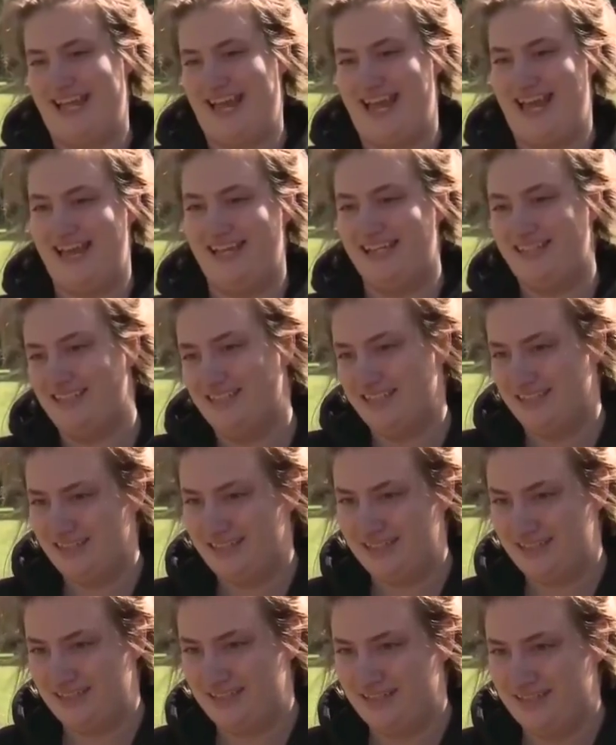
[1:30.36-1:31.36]
that.
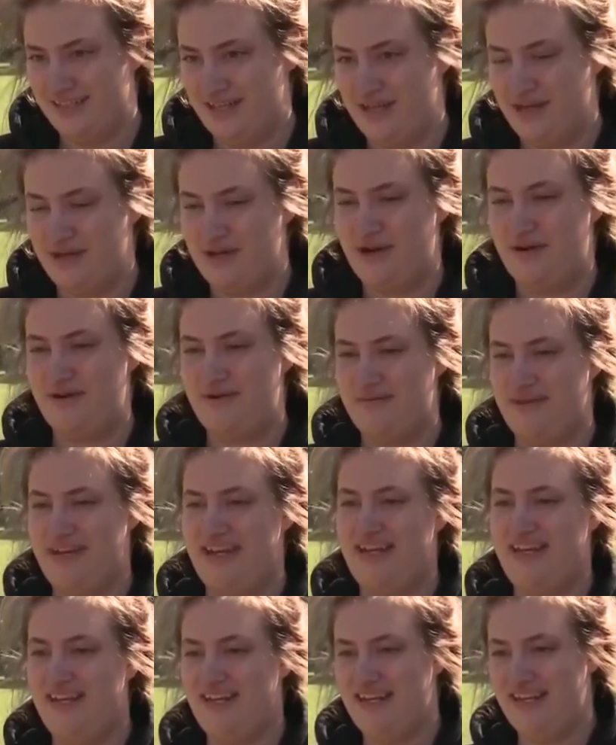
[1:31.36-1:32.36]
You know what I
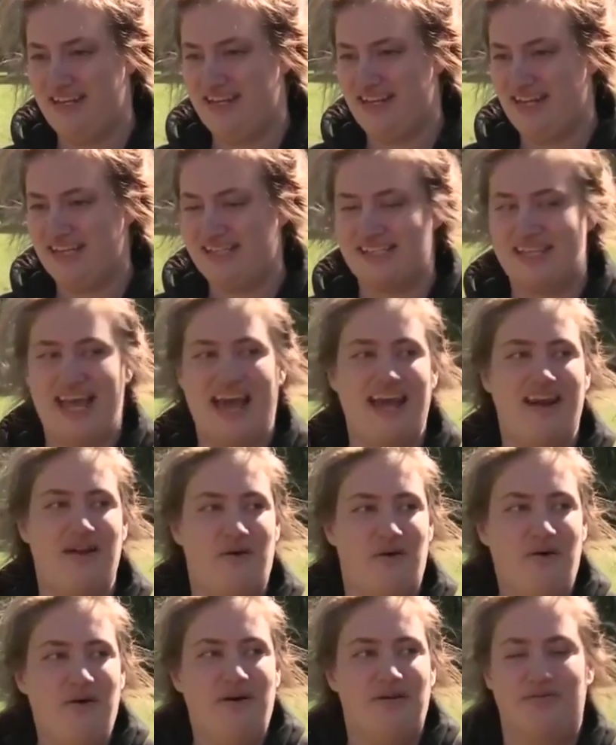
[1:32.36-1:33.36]
mean? It's kind
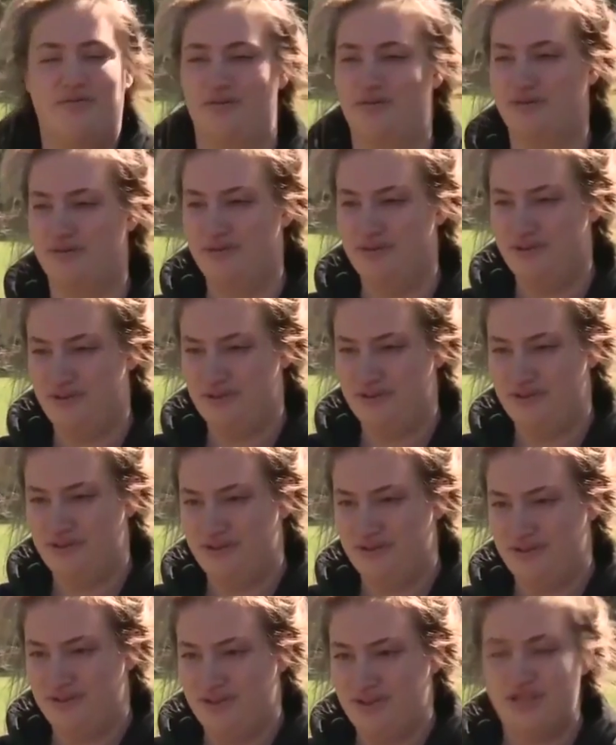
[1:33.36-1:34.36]
of horrible,
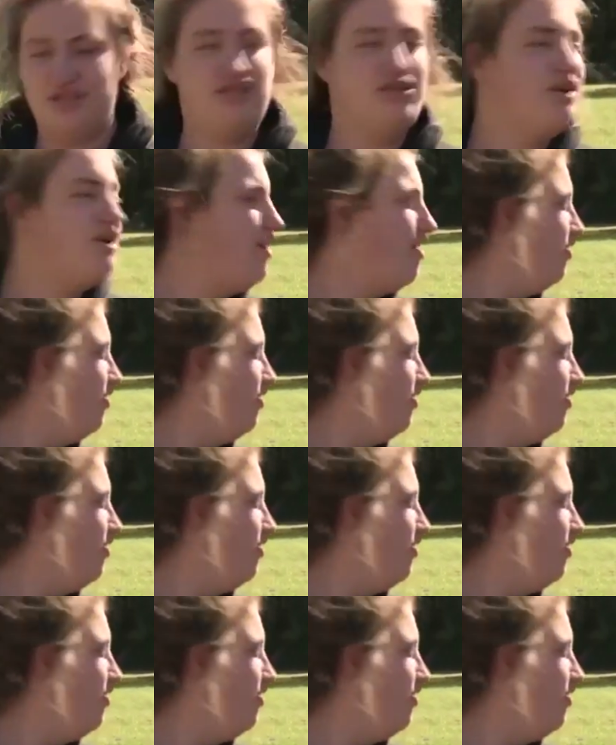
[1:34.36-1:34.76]
because you don't